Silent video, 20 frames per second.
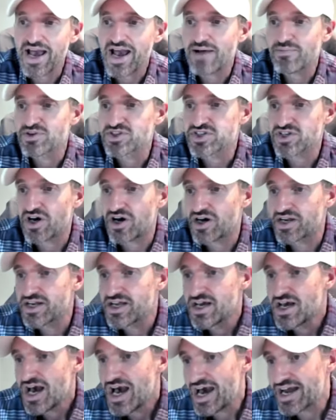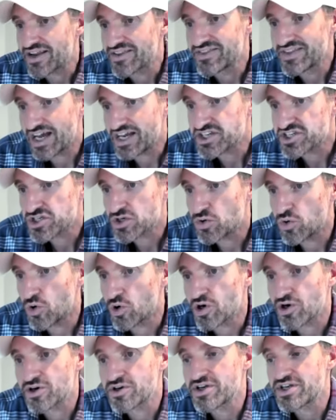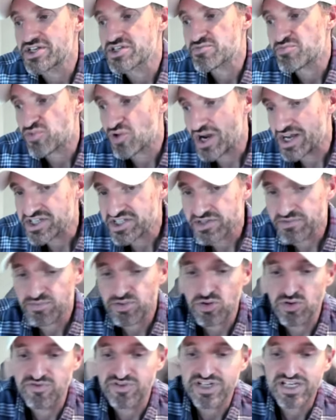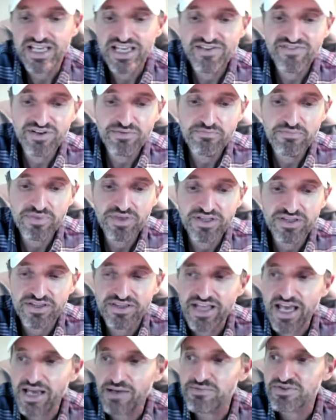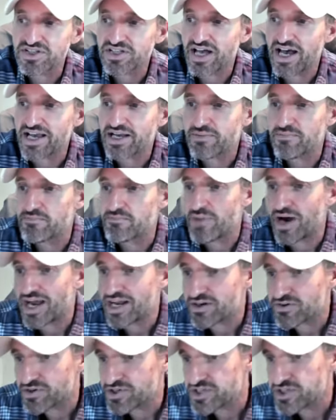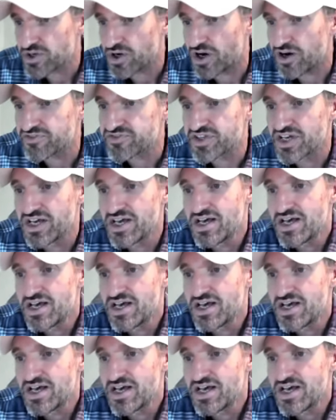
Amazon had a nice quarter, is price improving. Even names like Microsoft